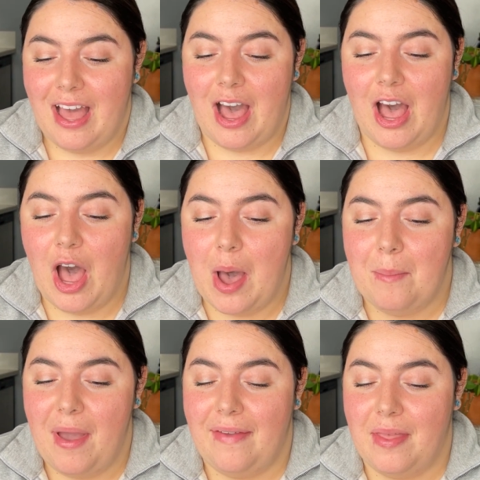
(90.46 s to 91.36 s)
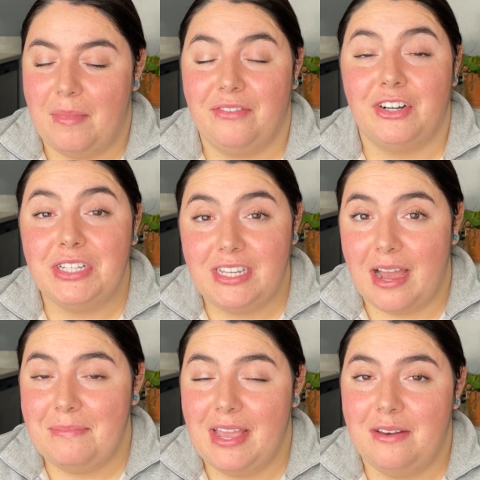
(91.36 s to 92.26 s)
And then my first
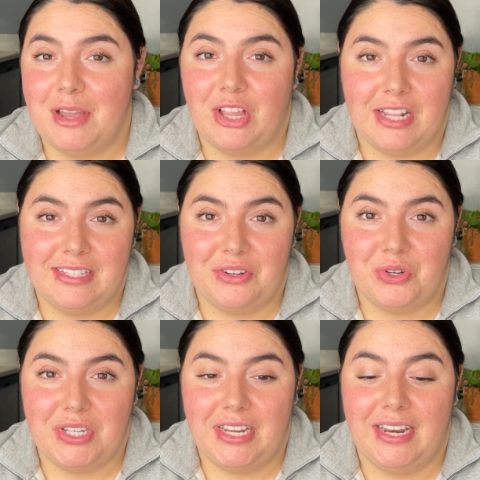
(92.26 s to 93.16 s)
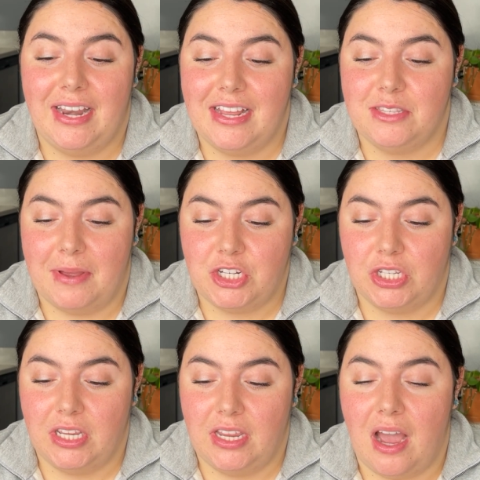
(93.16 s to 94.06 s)
step in my cleansing routine,
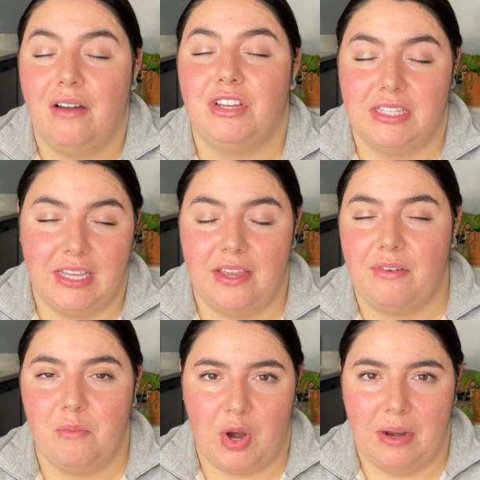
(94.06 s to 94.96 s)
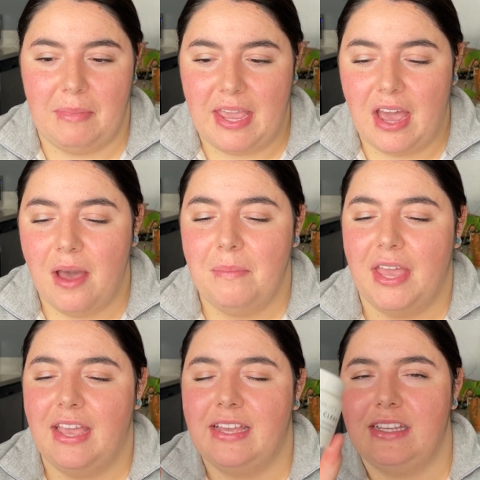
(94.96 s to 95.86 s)
especially obviously if I'm wearing makeup,
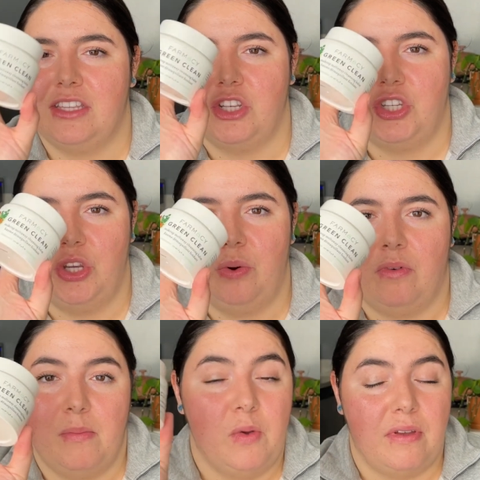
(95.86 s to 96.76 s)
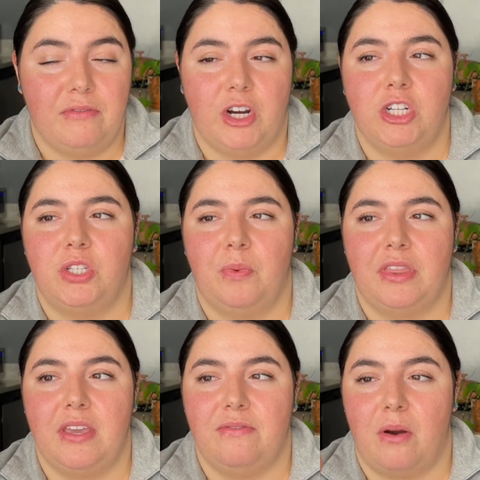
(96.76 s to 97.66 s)
is to remove it first with
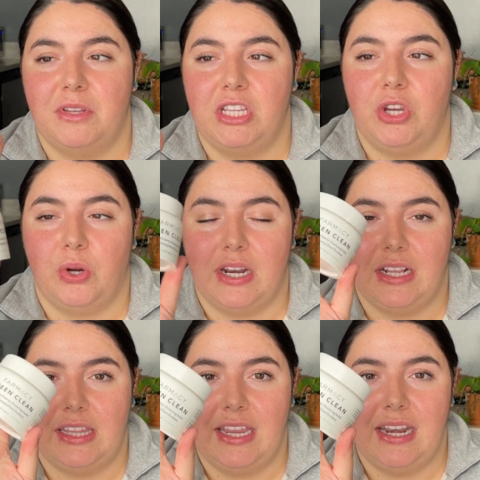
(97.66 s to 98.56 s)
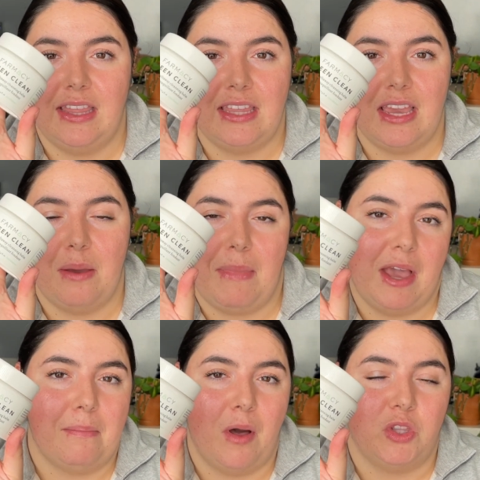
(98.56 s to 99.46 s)
the Pharmacy Green Clean, the
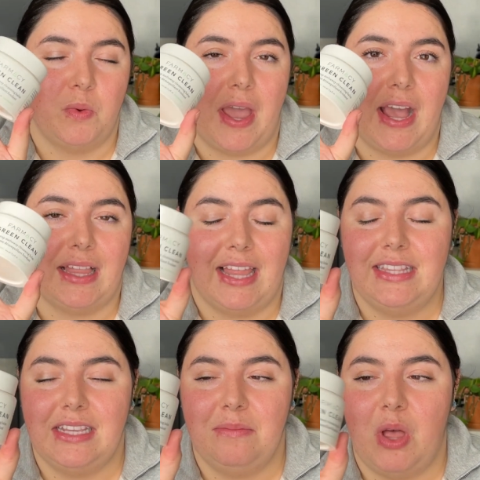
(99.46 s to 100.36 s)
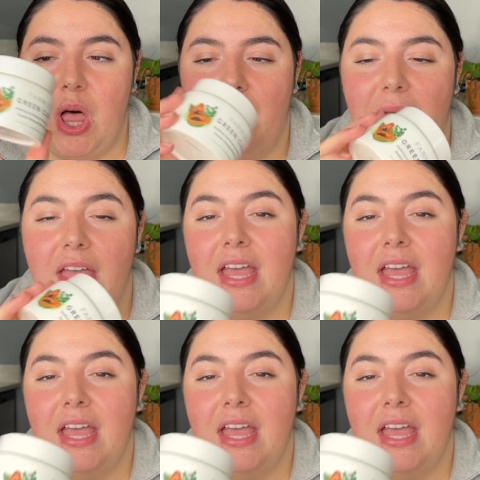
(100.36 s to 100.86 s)
Makeup Melts Away Cleansing Balm.